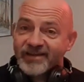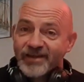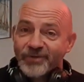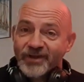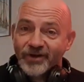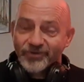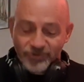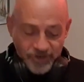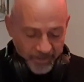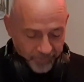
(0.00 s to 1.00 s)
here we go,
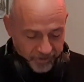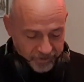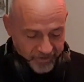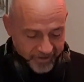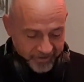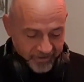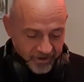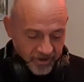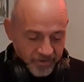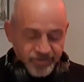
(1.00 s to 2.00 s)
track by track,
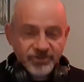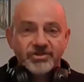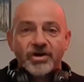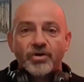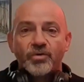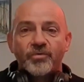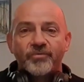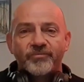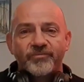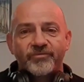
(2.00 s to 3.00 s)
Heart and
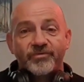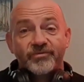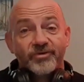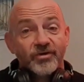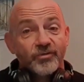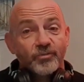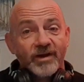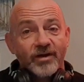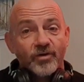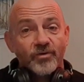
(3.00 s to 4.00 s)
Soul from the final
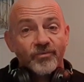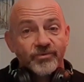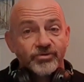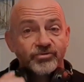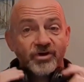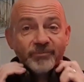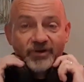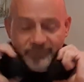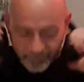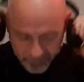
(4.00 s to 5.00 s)
battle, Stryper.